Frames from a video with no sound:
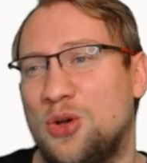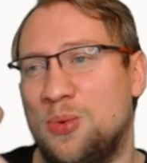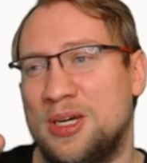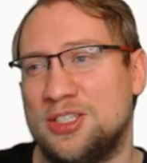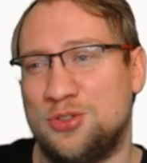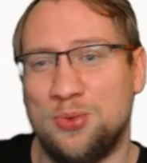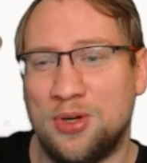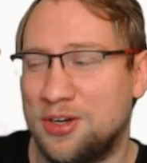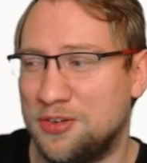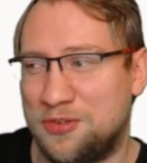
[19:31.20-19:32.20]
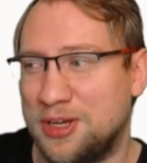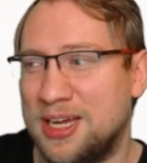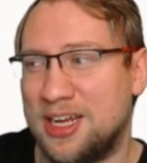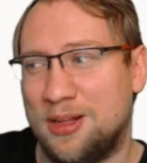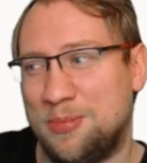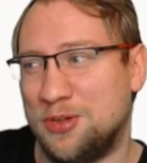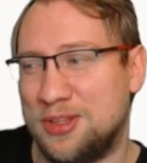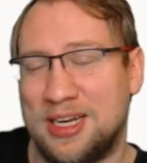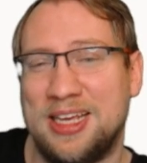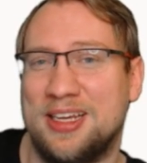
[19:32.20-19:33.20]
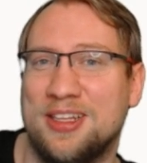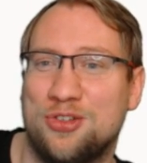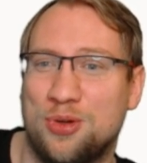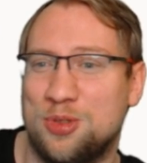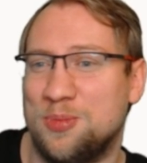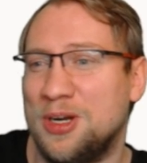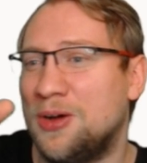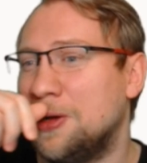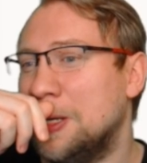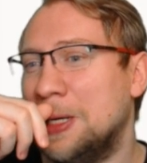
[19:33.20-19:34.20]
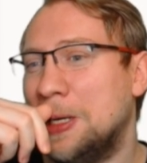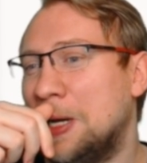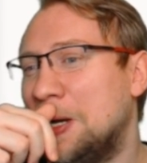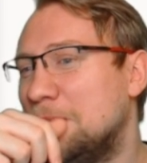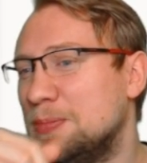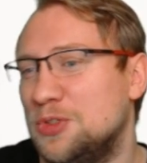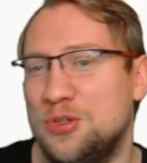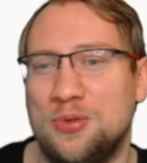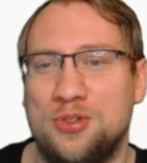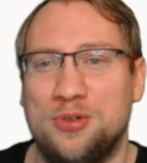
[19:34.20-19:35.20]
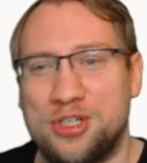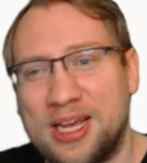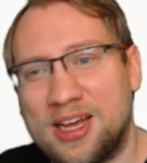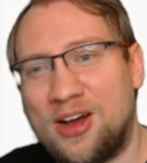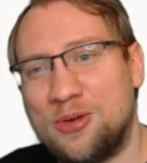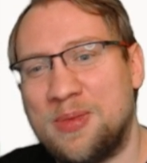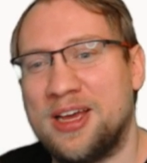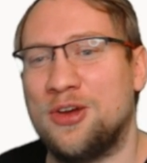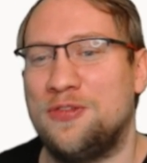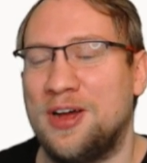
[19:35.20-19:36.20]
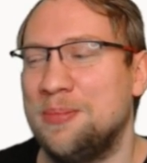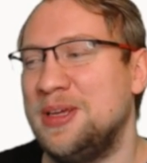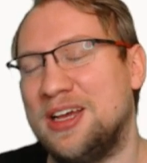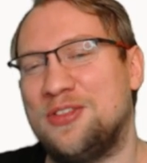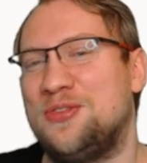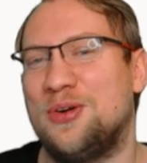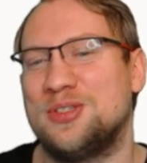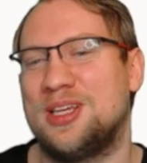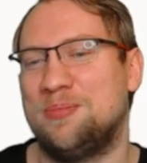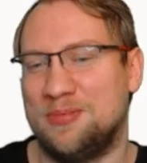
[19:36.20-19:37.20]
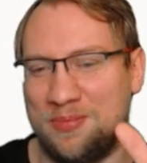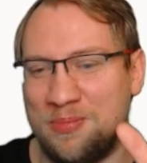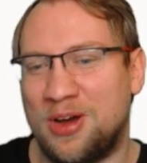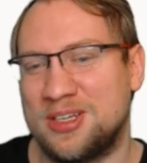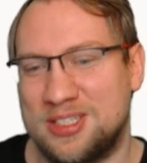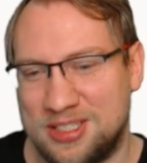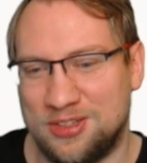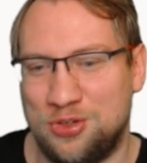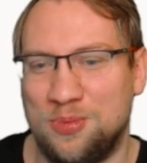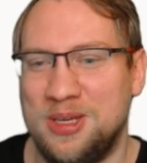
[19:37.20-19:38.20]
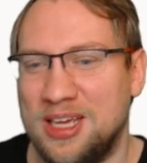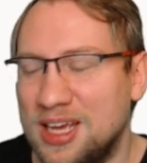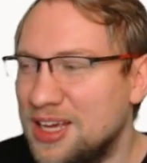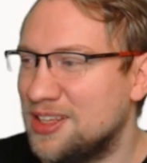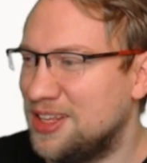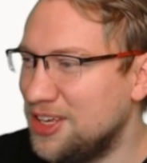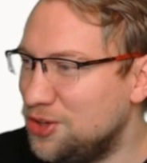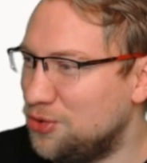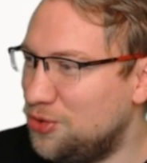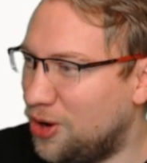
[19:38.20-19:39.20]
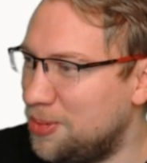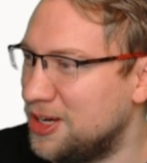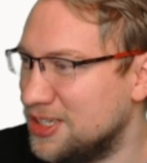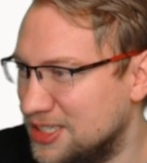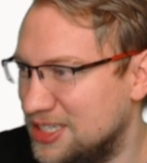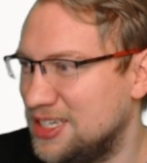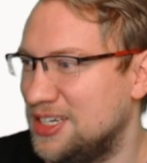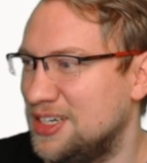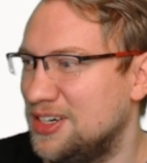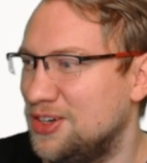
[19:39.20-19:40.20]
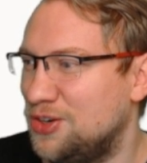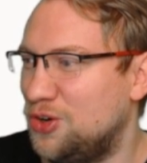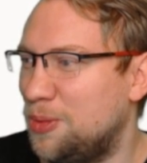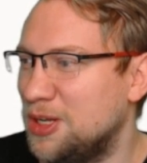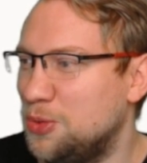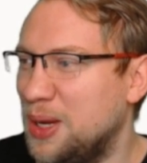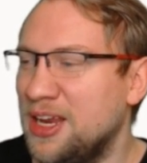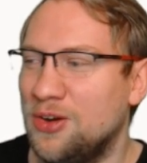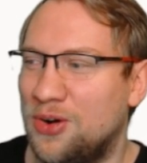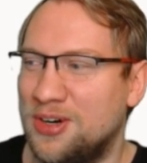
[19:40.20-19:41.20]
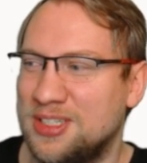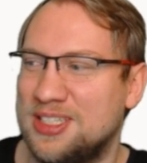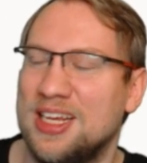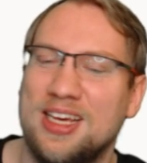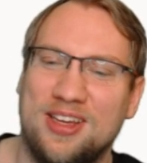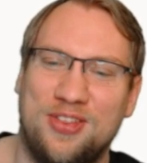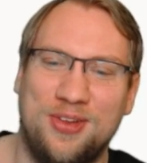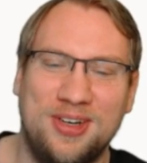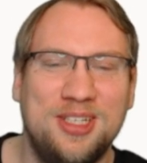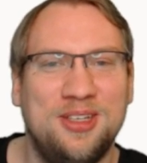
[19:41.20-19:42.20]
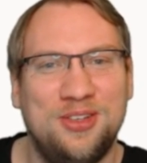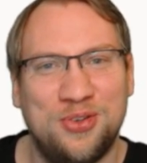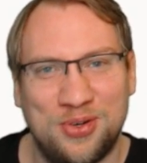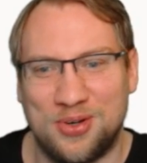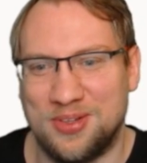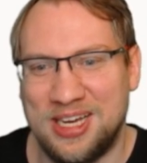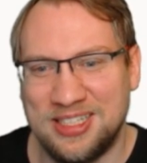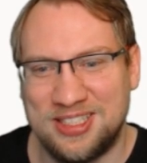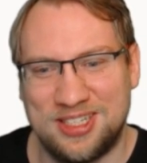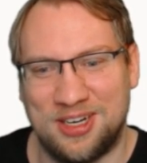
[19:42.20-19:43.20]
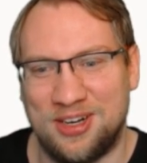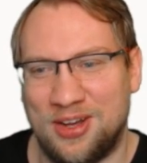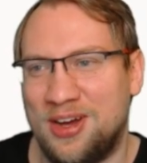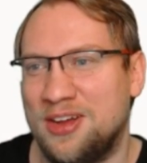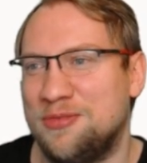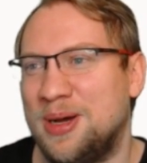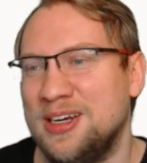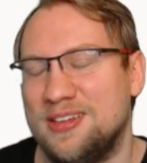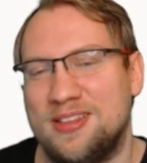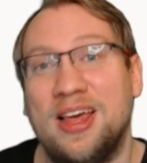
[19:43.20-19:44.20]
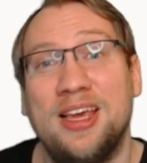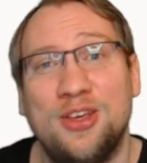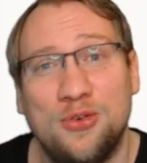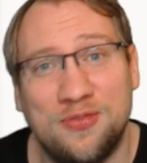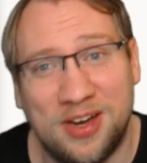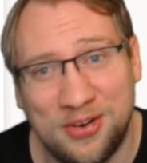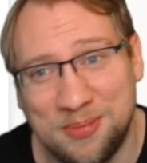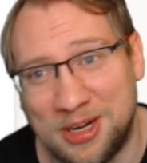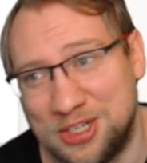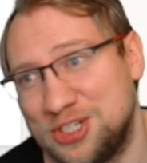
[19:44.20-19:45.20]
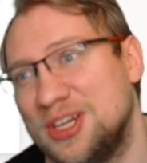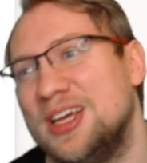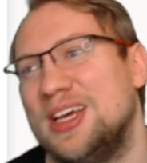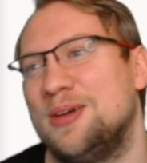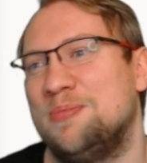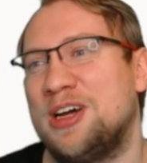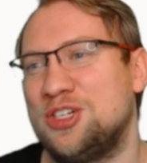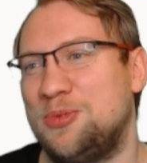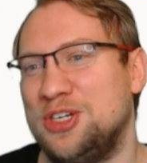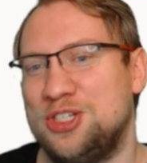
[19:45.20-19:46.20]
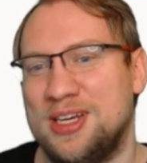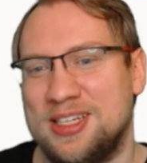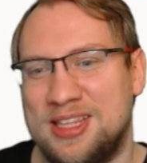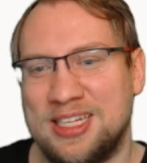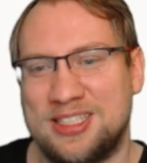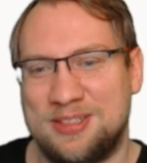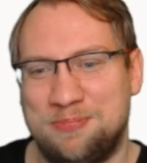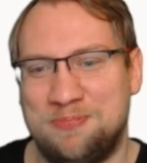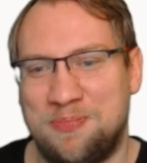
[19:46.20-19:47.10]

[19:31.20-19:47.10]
always, do not forget, I'll put the link in the description below, to check out my GoFundMe and throw some bucks to me. Thank you, Robert Wanglords, 30 euro. That's a lot of money. Thank you very much. Much appreciated. That's